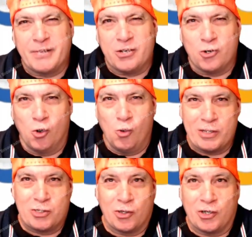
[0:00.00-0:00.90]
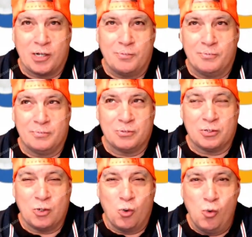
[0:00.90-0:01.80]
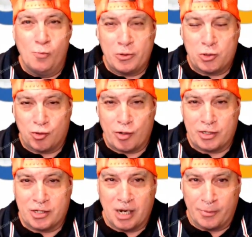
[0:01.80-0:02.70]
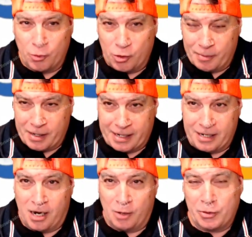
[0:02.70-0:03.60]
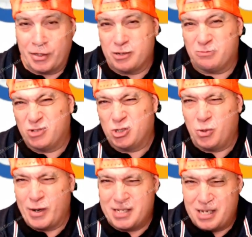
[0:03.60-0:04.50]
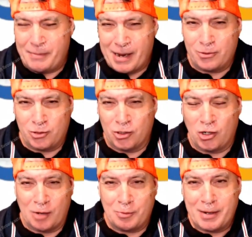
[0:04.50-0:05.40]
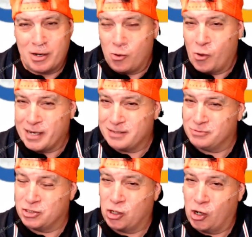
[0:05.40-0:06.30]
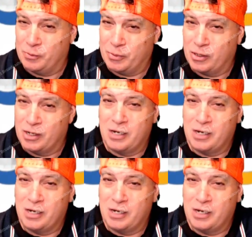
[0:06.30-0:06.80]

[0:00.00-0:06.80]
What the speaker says: and you're always looking at almost trying to double your money, I would think £20 online would be a quite top.